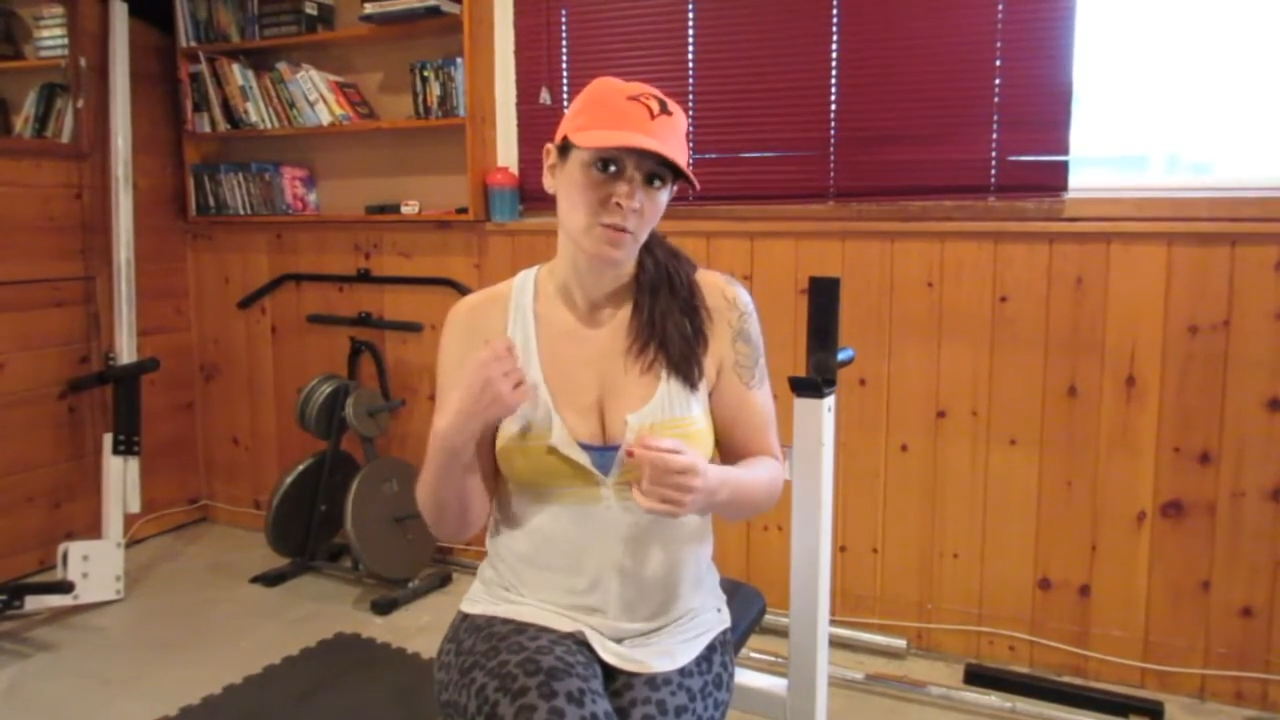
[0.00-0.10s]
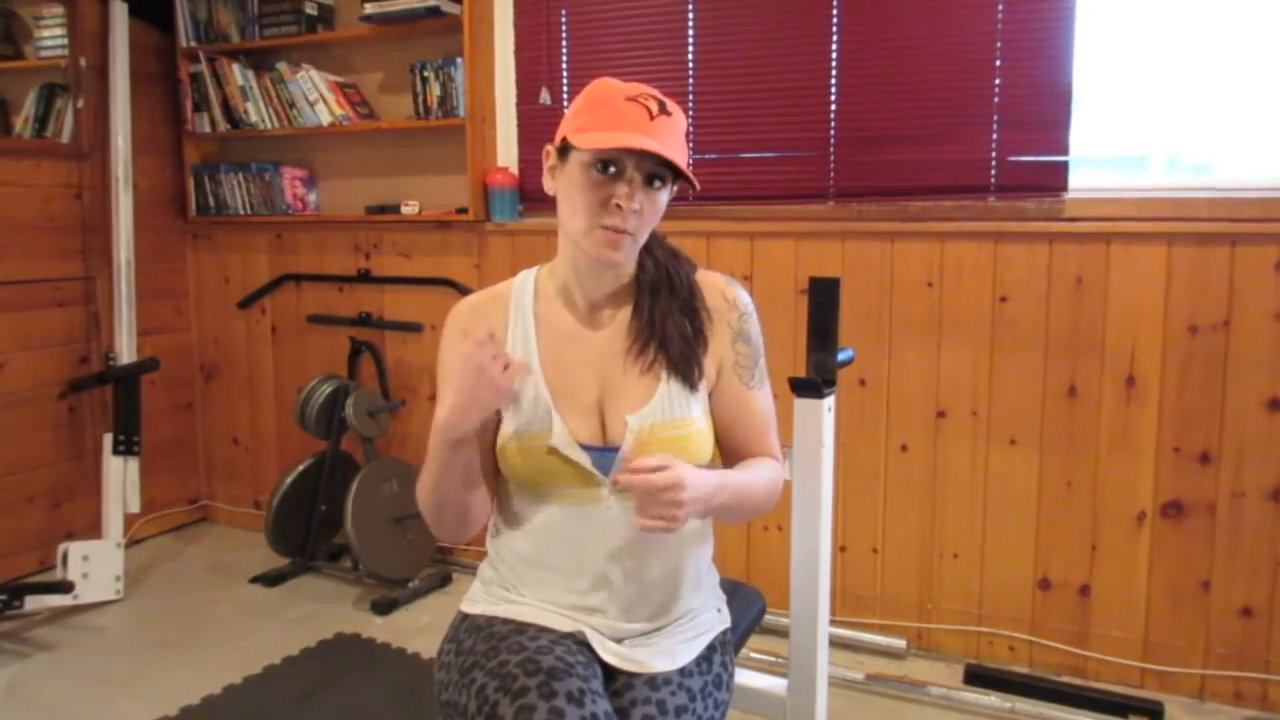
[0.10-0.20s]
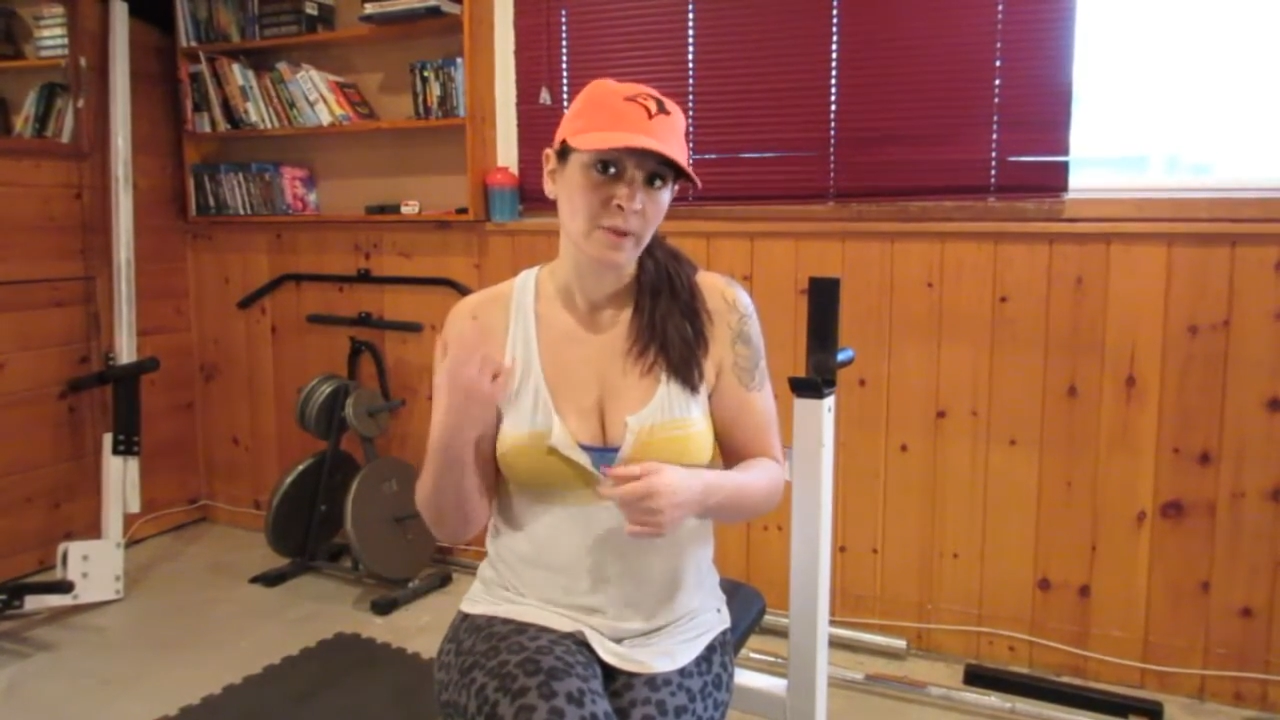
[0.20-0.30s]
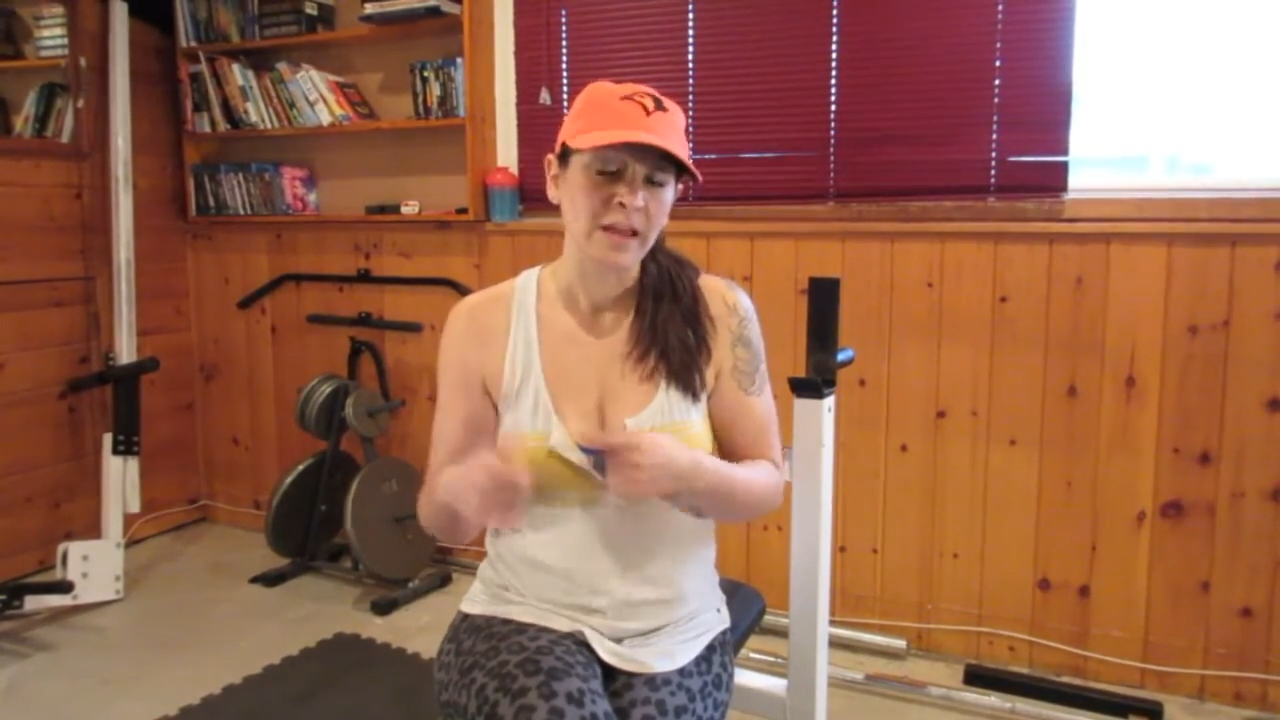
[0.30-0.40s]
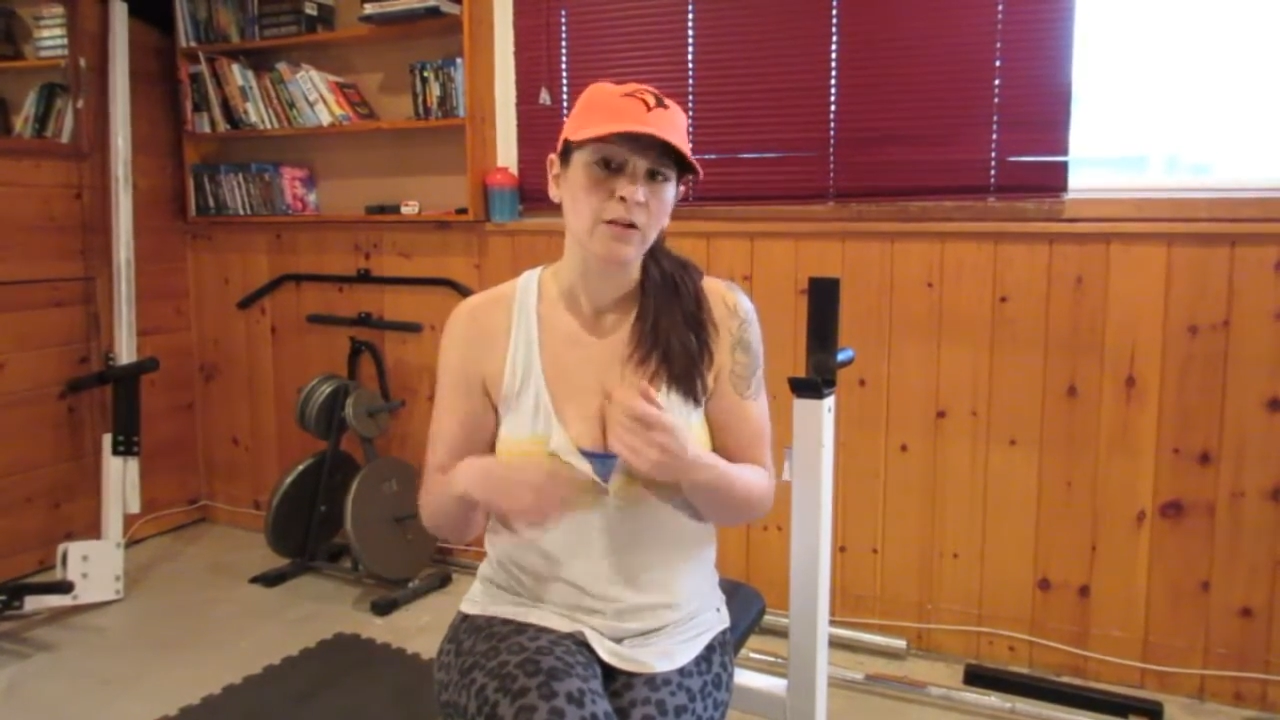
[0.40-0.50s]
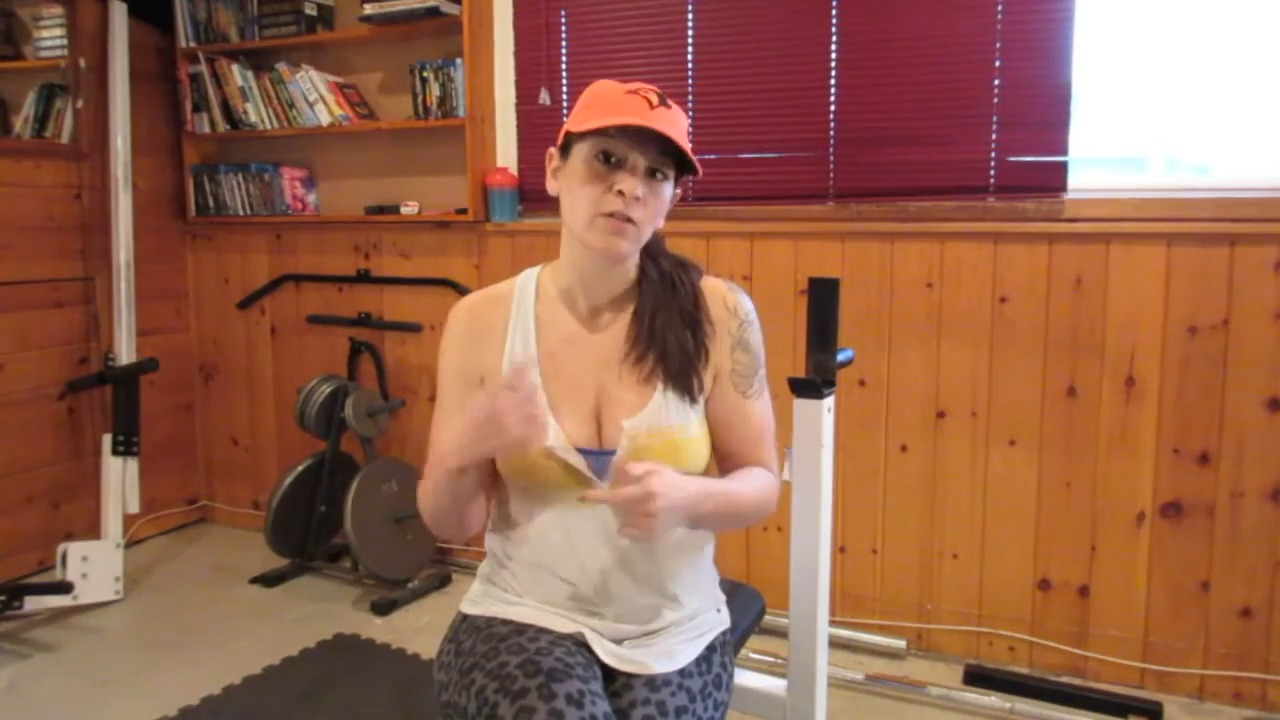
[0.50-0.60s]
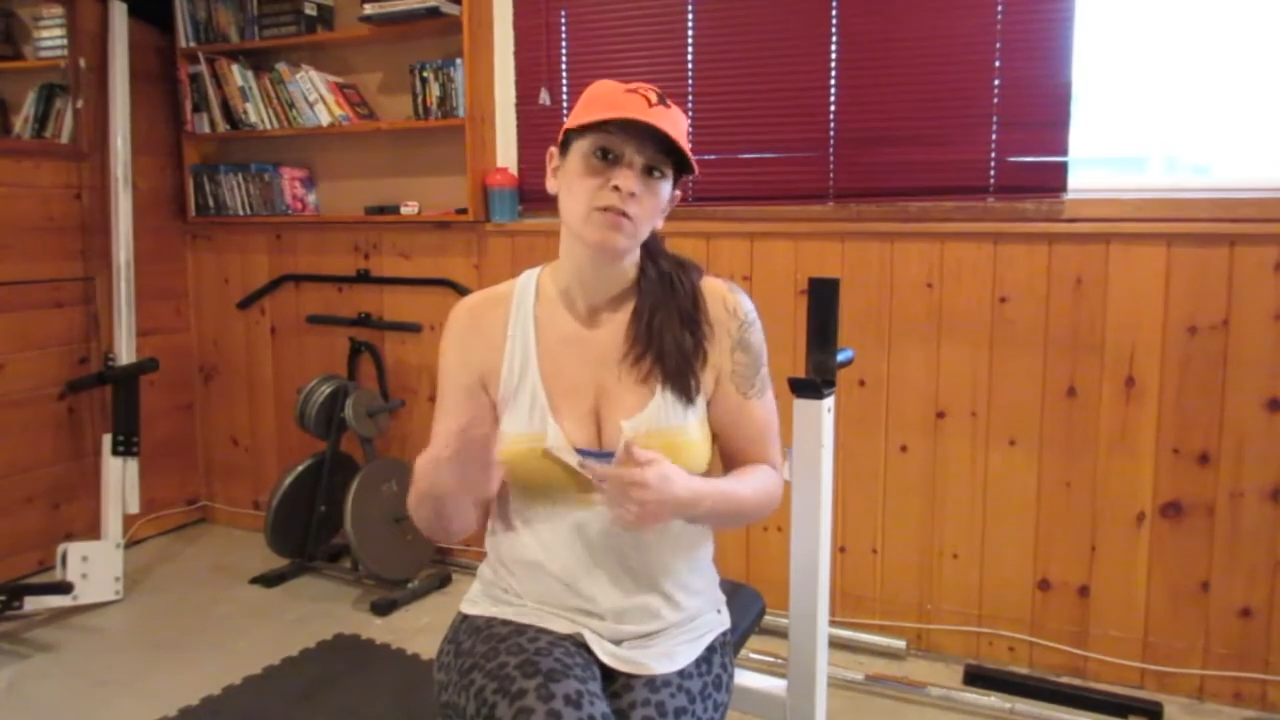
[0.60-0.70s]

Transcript: to repair